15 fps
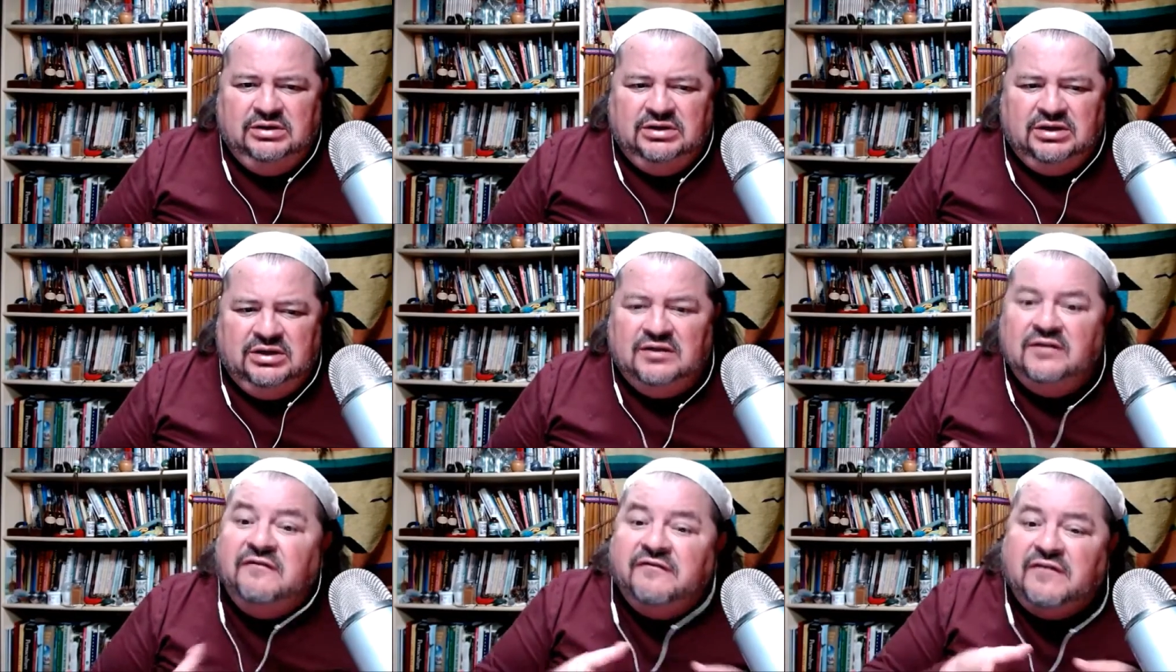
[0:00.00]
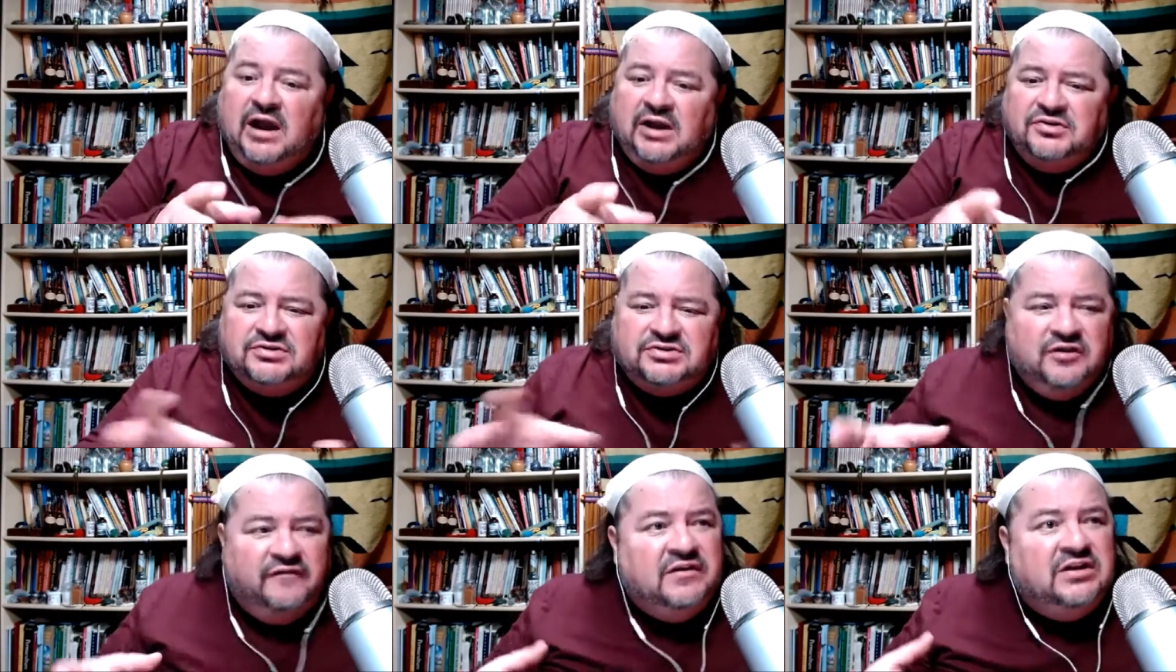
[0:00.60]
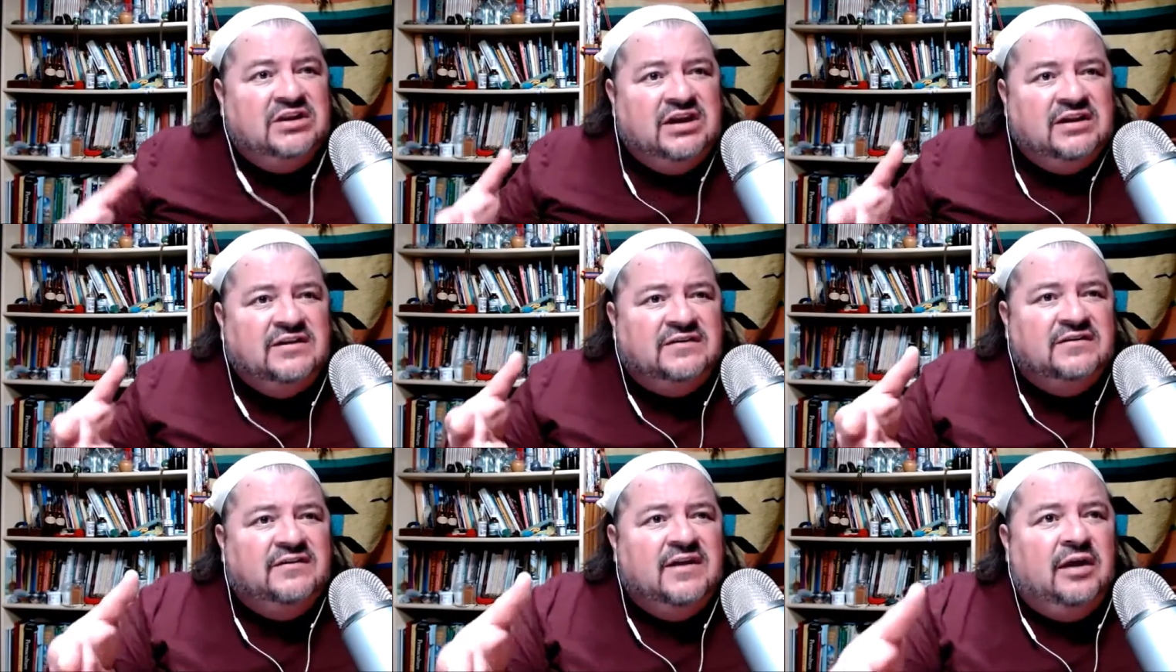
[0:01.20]
and then find yourself and get
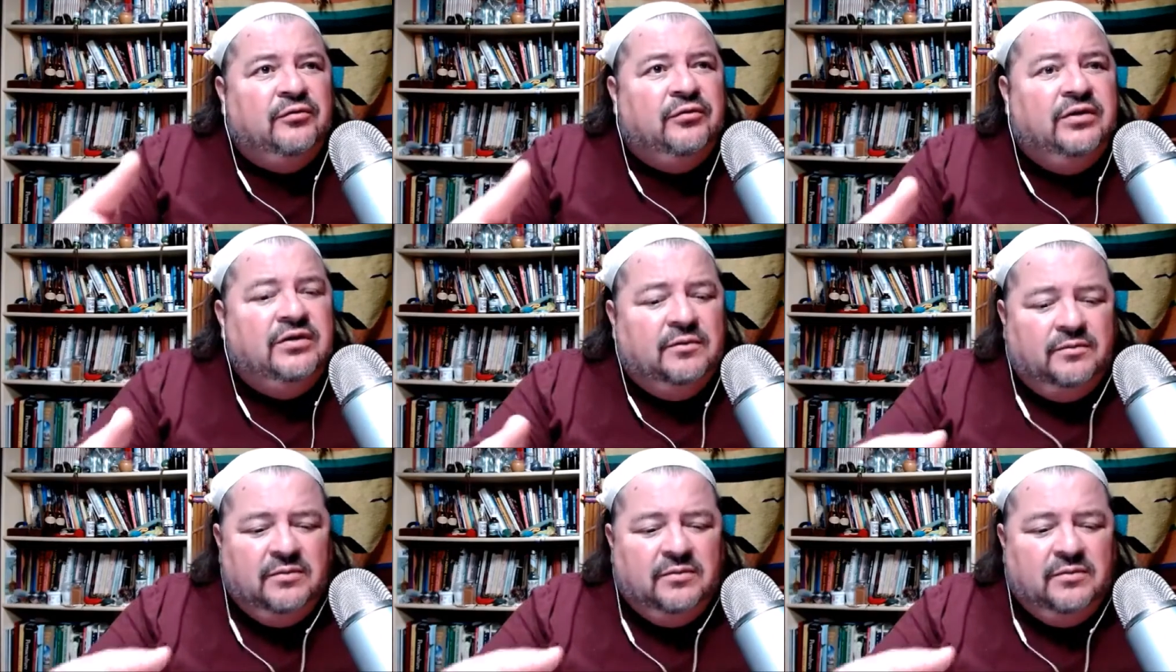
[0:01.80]
into that rhythm